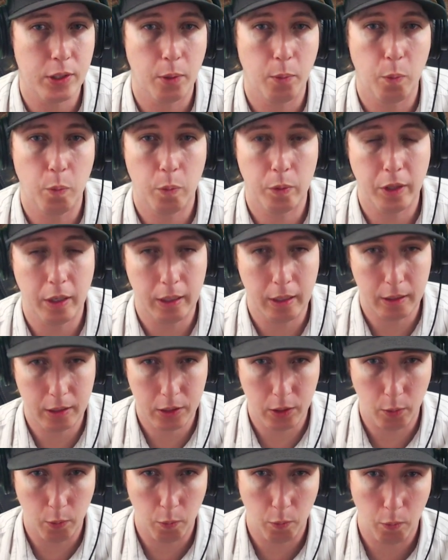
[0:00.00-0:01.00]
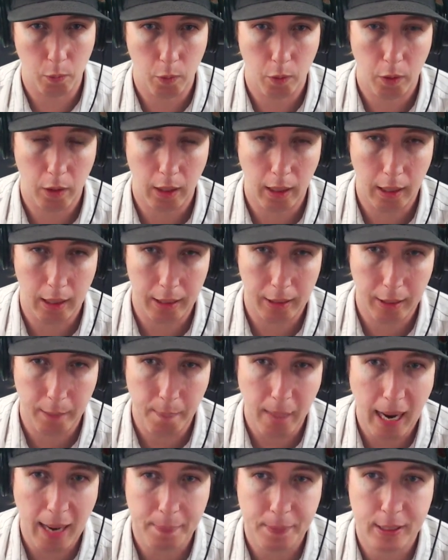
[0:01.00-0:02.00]
The
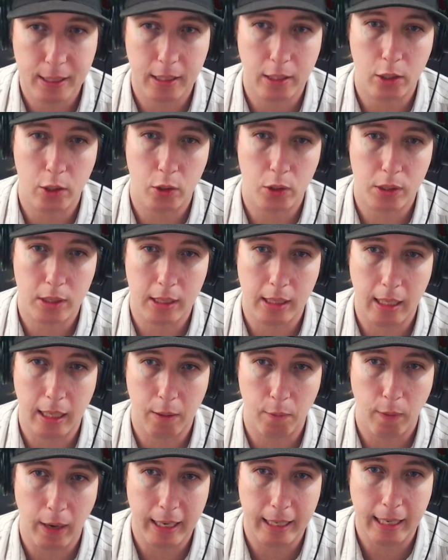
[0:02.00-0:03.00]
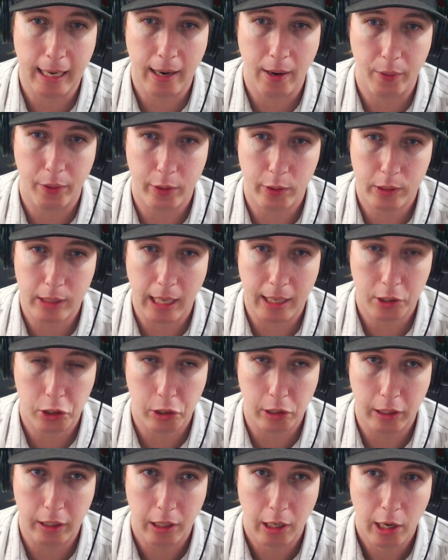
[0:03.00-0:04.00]
maps that you're seeing right now, there's
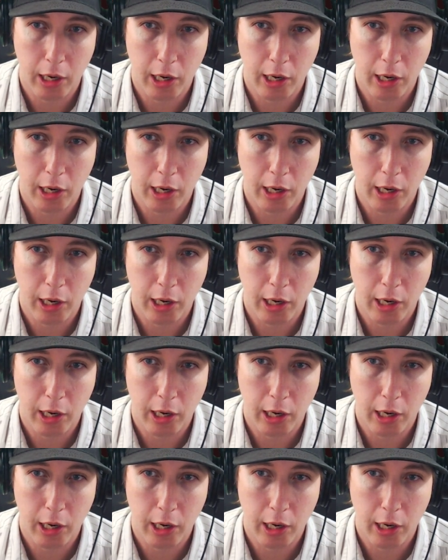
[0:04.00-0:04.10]
actually